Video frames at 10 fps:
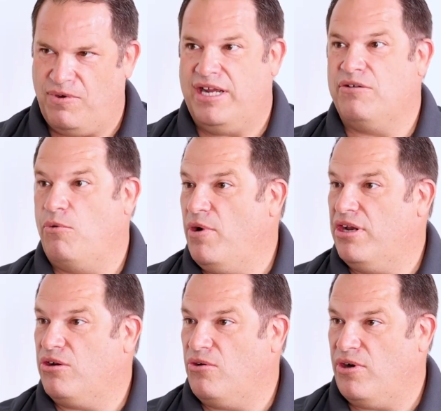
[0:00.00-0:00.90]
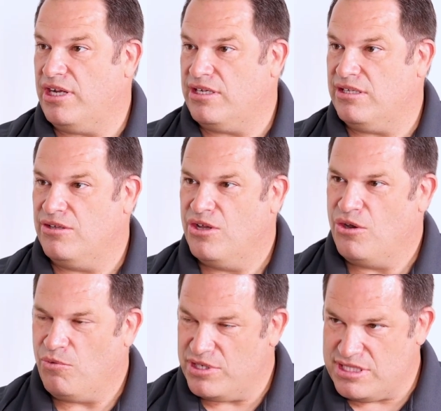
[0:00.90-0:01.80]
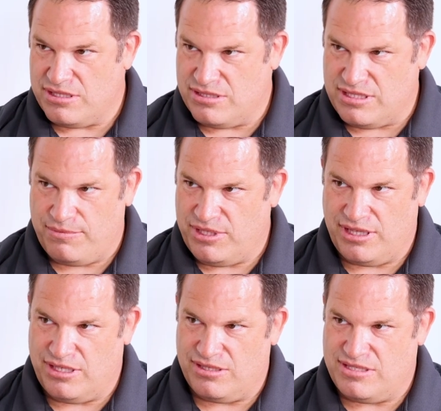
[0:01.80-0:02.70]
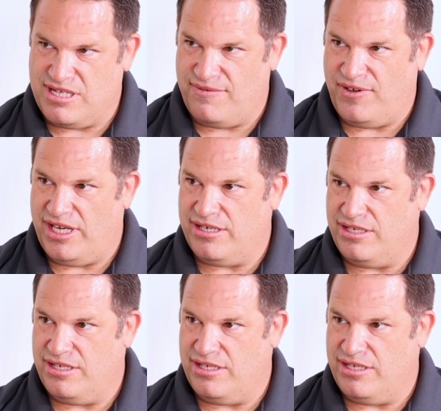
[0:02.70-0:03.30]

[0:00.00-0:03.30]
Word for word: find a way to correct it. What is it something that CFI